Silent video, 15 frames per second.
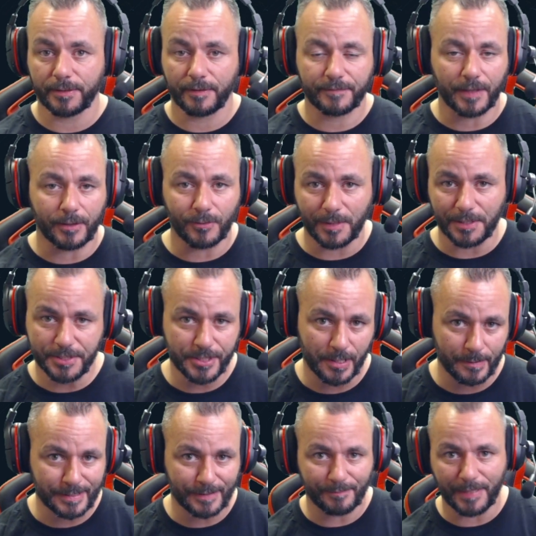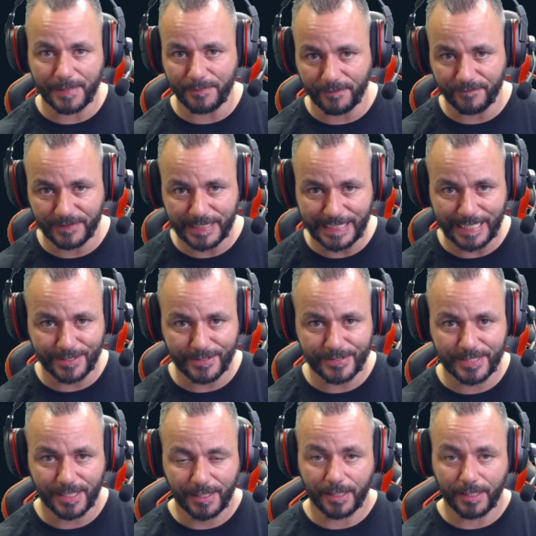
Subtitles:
I've done all my jobs, I've made my videos,